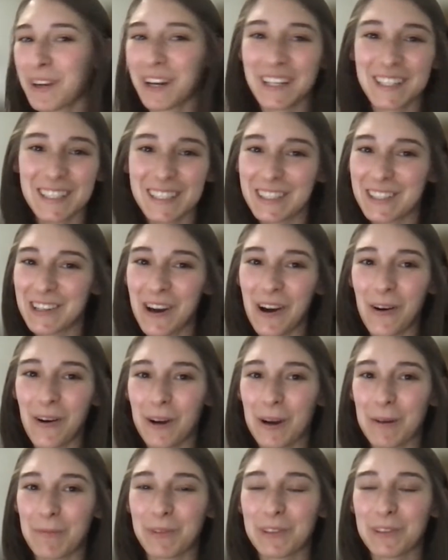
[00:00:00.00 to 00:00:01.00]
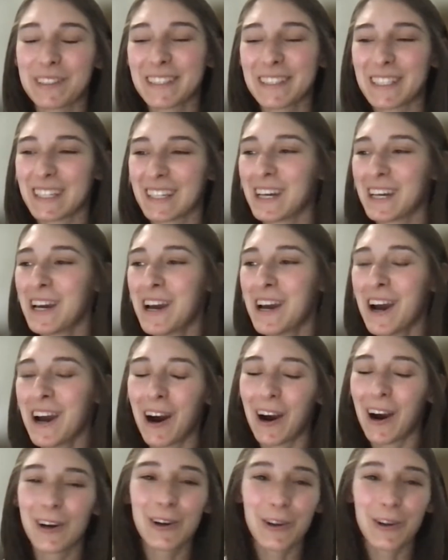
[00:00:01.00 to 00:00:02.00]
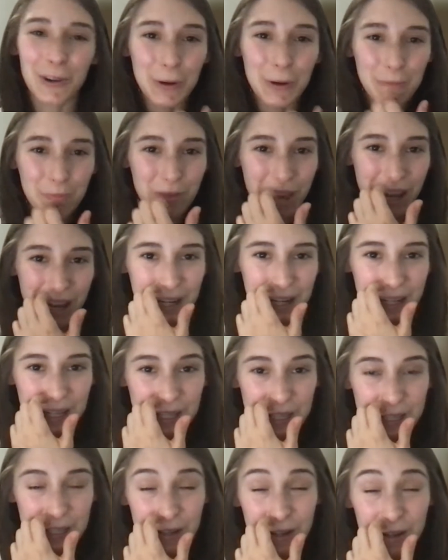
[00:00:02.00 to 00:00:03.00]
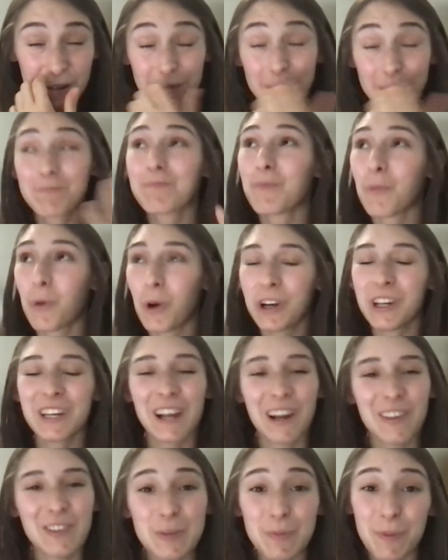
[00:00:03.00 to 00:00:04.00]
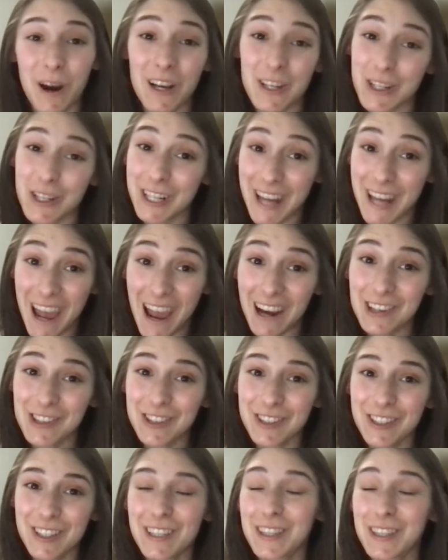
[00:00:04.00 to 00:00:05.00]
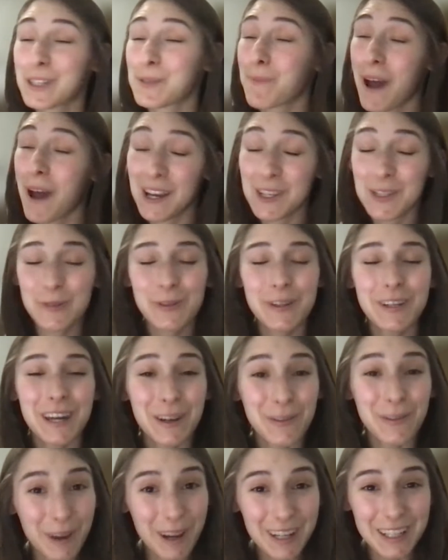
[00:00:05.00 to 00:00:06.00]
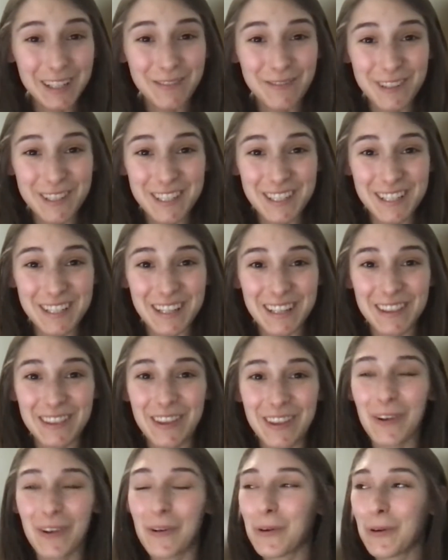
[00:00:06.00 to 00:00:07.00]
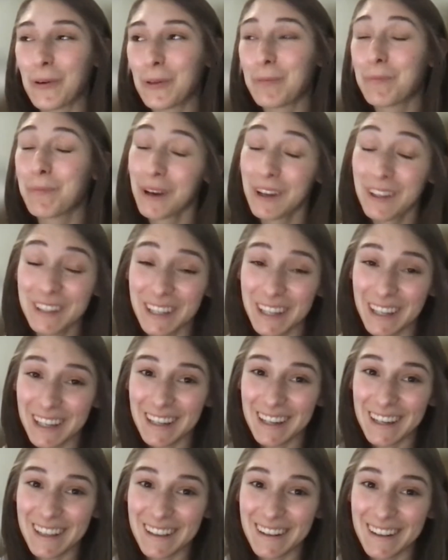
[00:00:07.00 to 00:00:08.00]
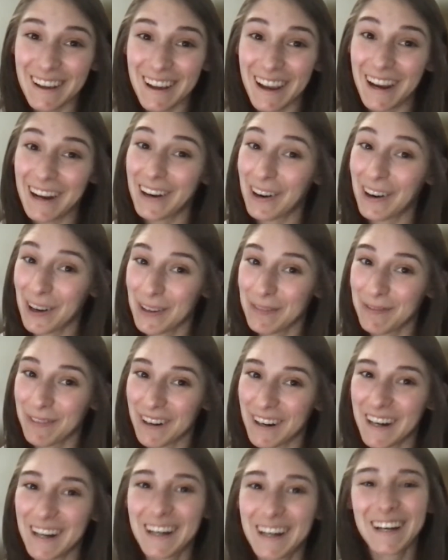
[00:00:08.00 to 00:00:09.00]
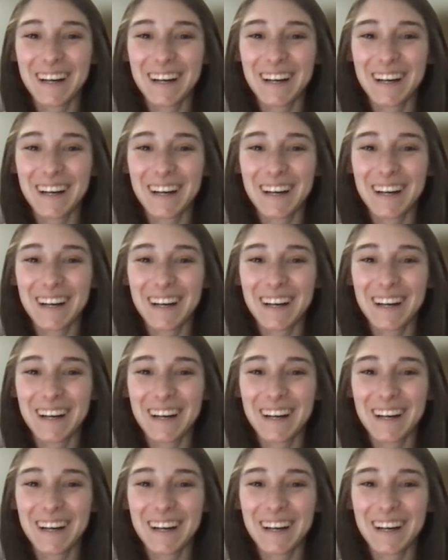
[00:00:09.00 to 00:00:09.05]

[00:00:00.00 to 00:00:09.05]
I didn't know completely. Our group that is working on this project actually this past weekend went and visited the old building in Ann Arbor.